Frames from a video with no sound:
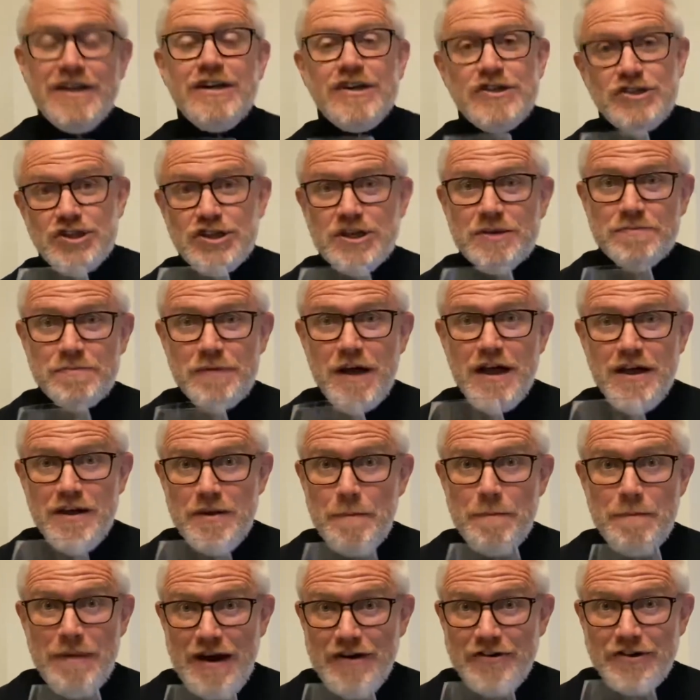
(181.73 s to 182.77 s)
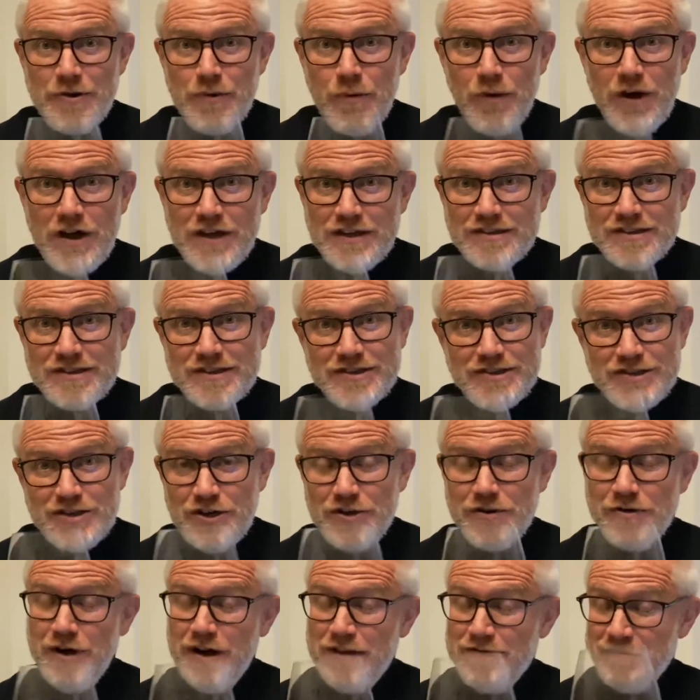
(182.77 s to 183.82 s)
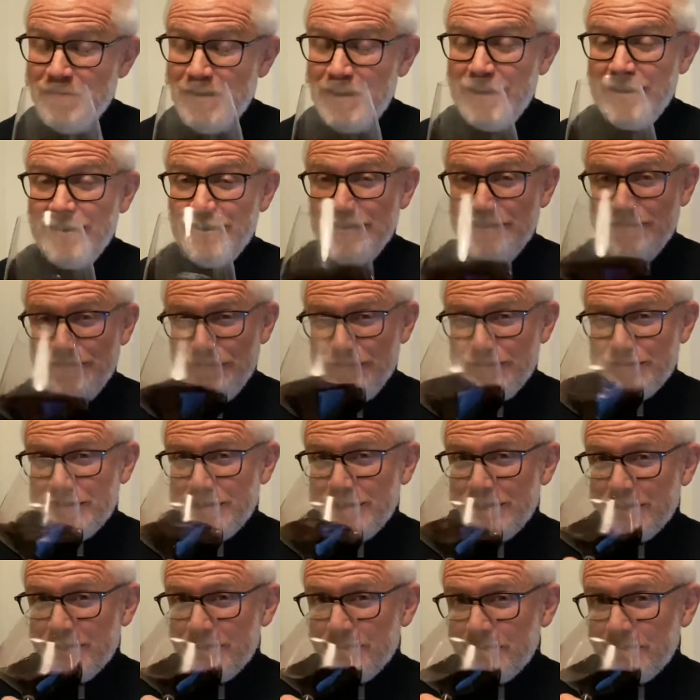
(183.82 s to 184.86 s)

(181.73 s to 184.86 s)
Jim Barry wines. So I'm really looking forward to this.